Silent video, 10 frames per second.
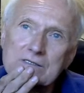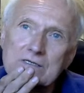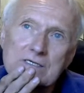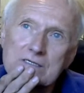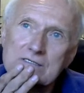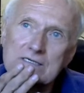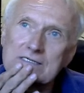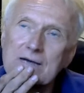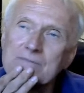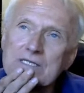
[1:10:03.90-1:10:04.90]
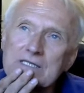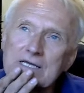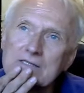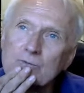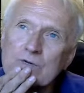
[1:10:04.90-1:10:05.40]
It's something
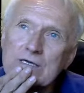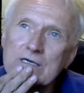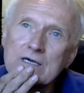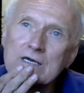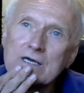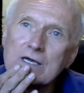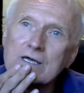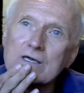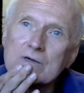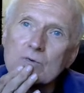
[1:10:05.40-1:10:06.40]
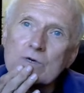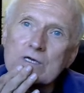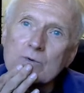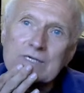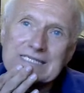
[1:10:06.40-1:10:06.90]
that we
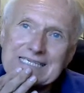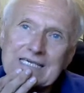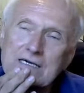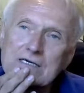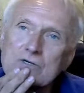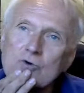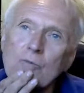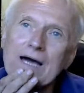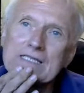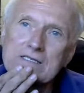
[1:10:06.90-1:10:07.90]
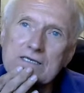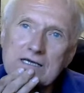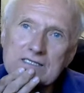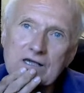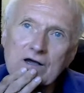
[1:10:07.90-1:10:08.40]
seek, humanity
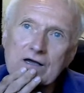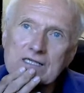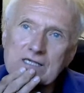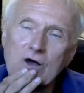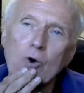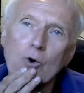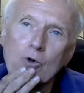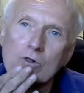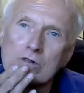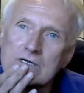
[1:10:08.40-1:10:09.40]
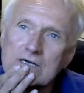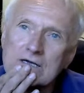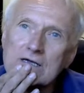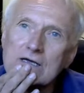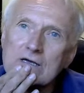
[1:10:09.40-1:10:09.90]
as a whole,
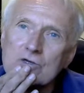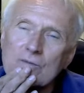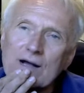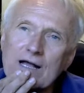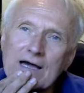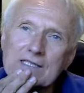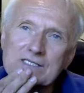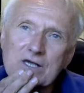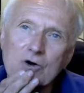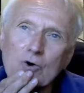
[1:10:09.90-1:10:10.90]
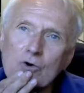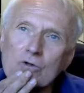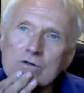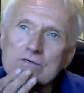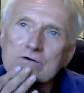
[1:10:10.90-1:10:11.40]
humankind as a
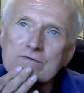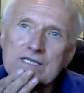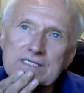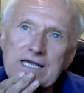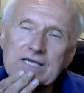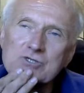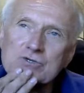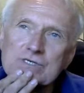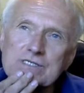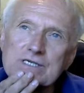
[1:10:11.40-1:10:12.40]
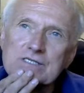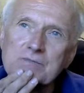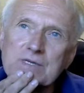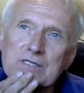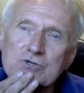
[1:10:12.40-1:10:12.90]
whole over the centuries has
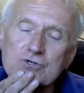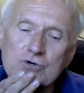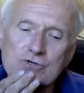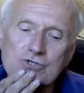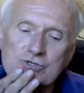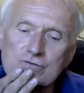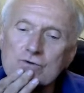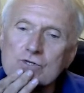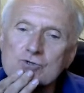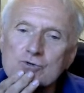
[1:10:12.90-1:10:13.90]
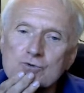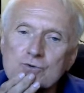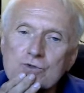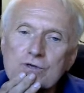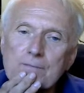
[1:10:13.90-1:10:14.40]
been searching for the
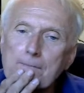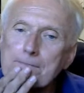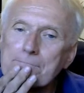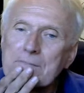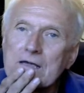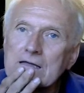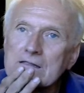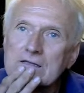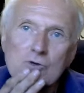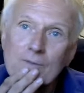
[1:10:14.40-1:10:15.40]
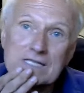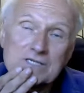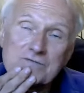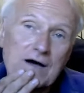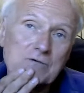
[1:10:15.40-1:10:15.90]
truth, and nobody
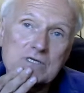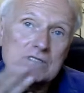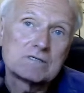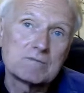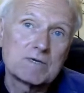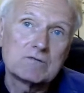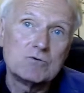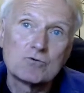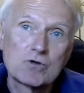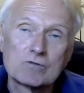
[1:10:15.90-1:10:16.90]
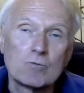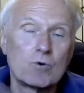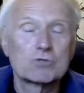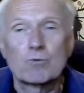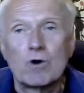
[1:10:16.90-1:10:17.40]
has found it. I mean, Newton
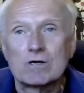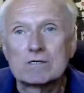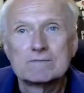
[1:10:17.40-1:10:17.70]
was wrong,